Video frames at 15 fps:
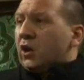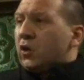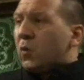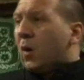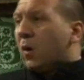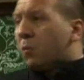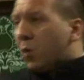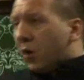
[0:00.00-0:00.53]

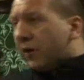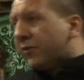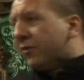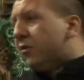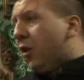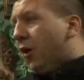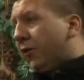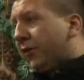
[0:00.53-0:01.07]
You are
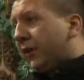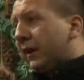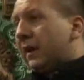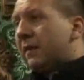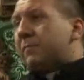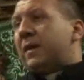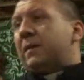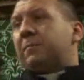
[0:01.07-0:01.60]
worth nothing
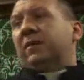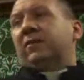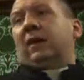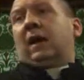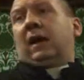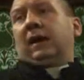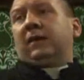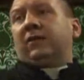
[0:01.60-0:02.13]
in people's
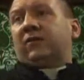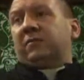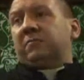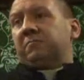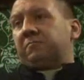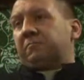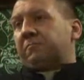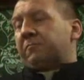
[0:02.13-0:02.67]
eyes.
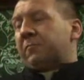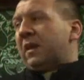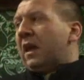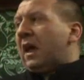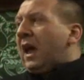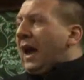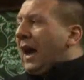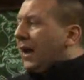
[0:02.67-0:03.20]

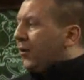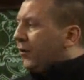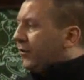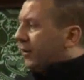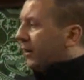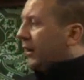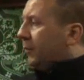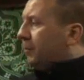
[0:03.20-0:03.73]
And
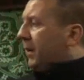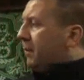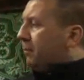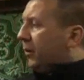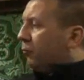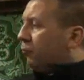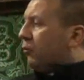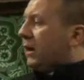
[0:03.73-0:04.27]
until
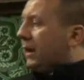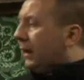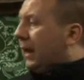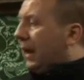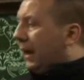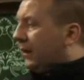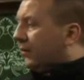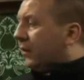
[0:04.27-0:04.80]
people
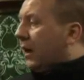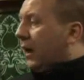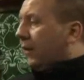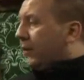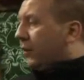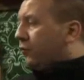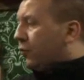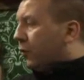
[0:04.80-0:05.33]
realise
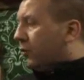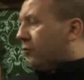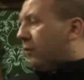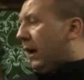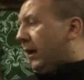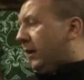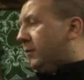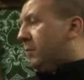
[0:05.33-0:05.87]
that your
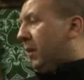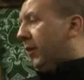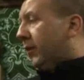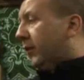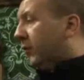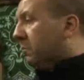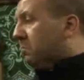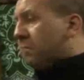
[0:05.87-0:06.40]

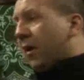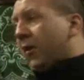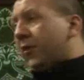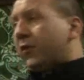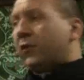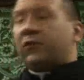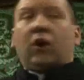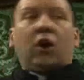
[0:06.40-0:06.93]
grandmother's
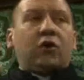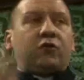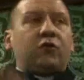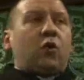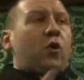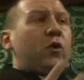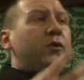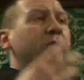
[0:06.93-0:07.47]
mothers,
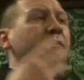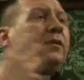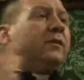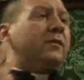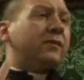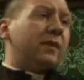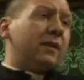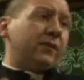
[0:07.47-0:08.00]
daughters and
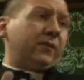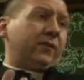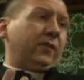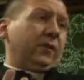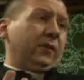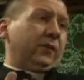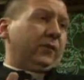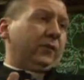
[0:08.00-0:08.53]

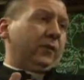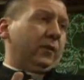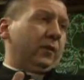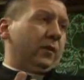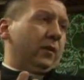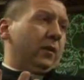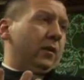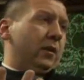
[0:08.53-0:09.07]
sisters,
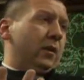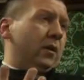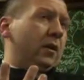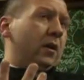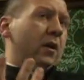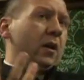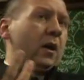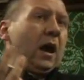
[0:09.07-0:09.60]

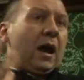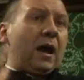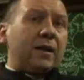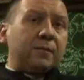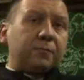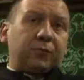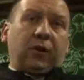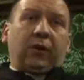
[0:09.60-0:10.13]
and